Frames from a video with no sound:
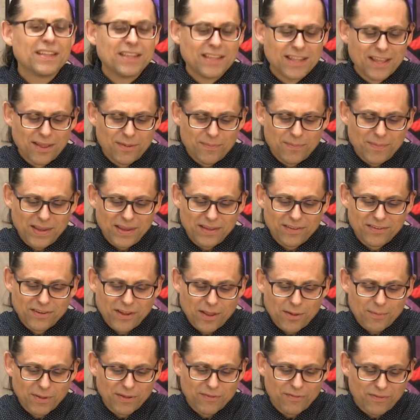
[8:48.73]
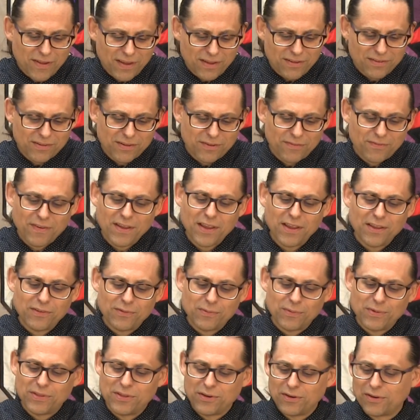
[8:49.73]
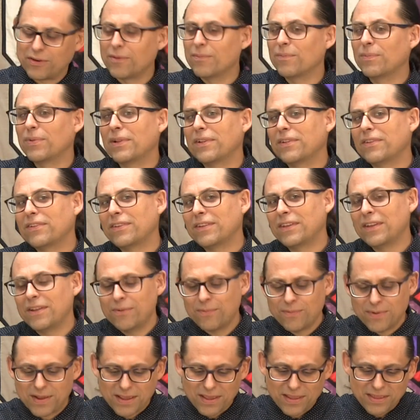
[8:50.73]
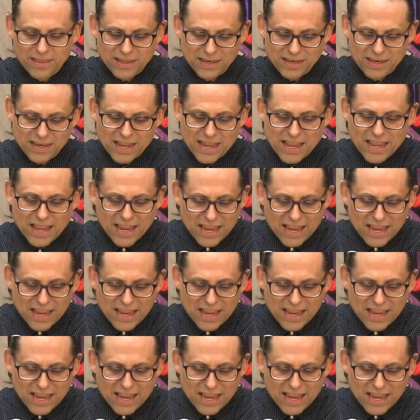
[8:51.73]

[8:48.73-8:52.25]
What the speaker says: that means coming face to face with your complicity with and